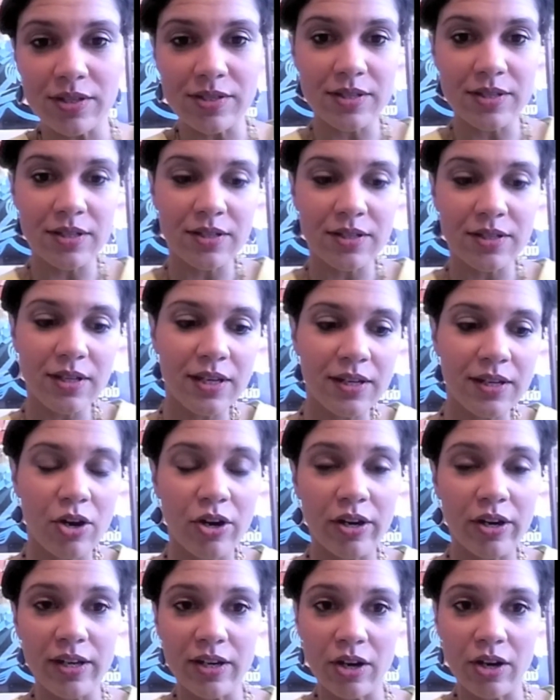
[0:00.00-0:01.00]
this in
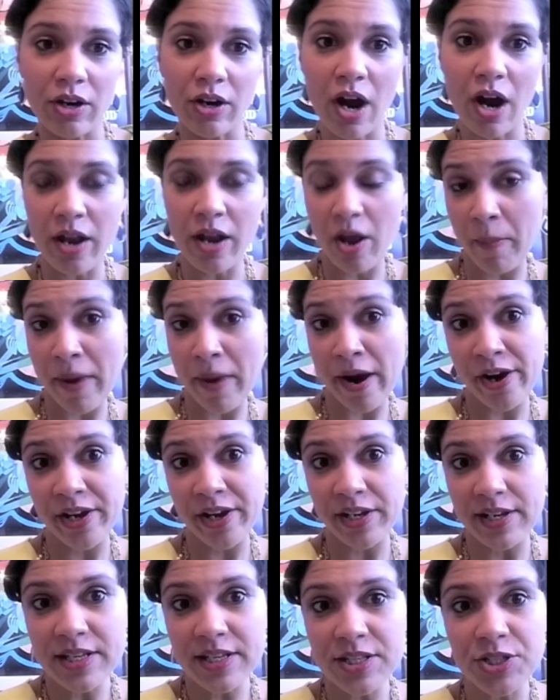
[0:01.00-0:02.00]
our
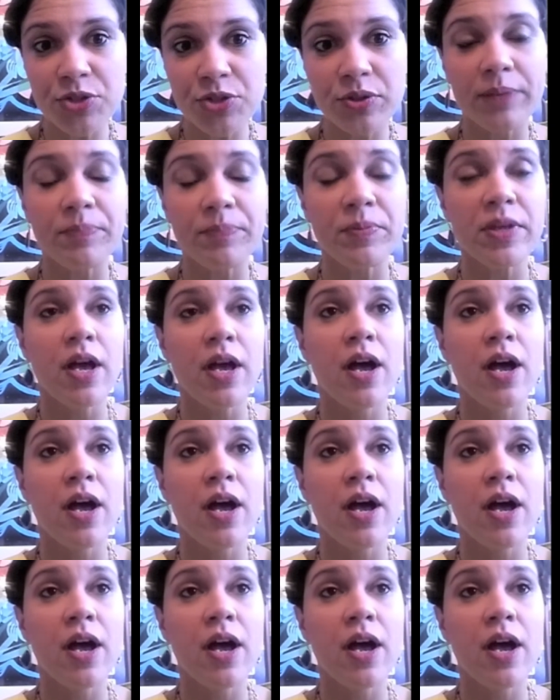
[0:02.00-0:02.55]
American history.